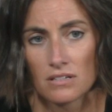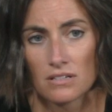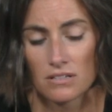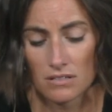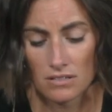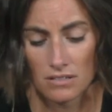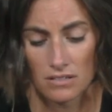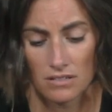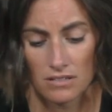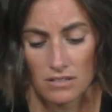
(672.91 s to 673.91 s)

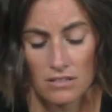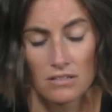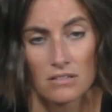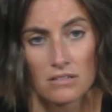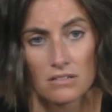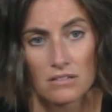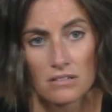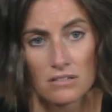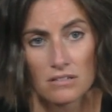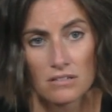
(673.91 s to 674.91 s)

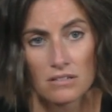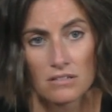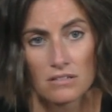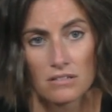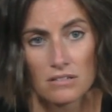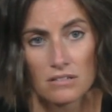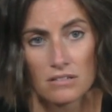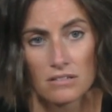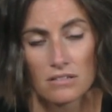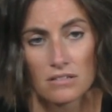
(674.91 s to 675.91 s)

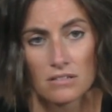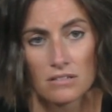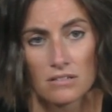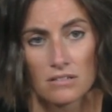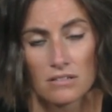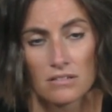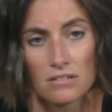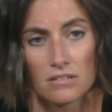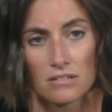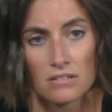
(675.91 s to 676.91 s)

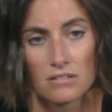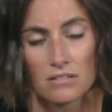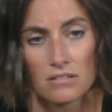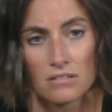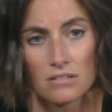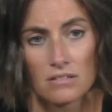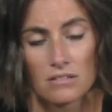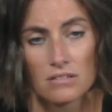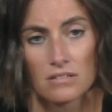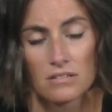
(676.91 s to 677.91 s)

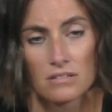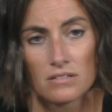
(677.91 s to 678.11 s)
[no speech]